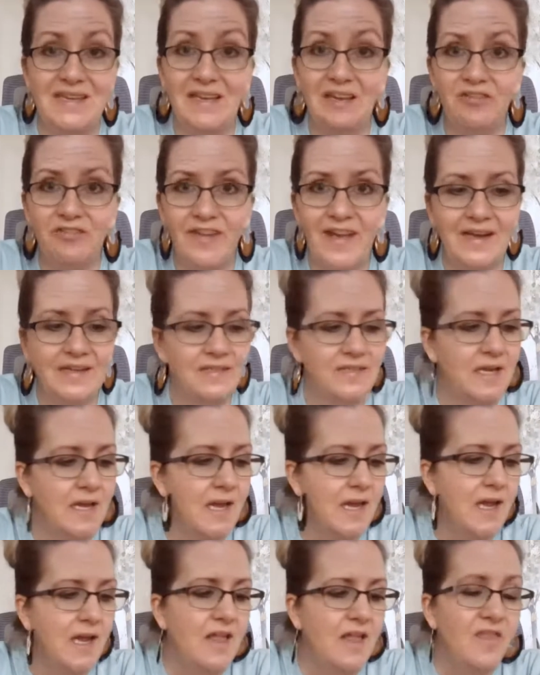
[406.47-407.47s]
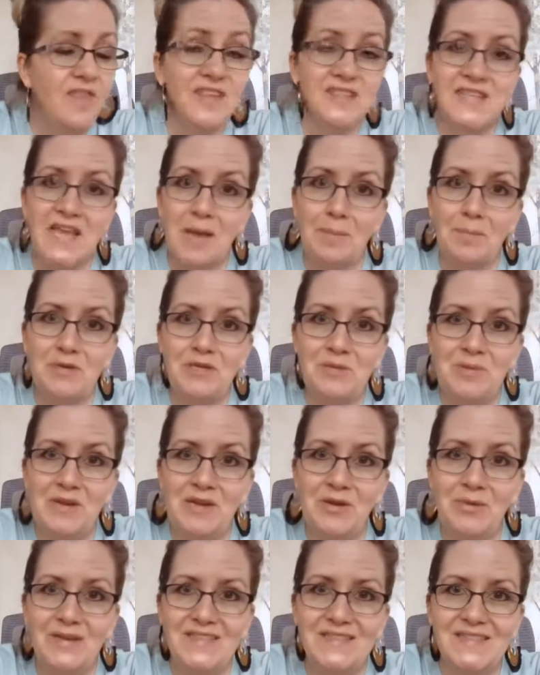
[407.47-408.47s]
In fact, this happened to
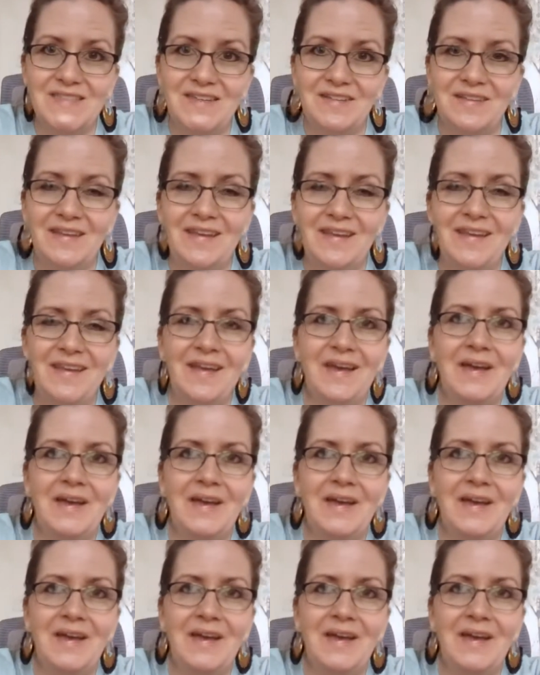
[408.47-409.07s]
me recently.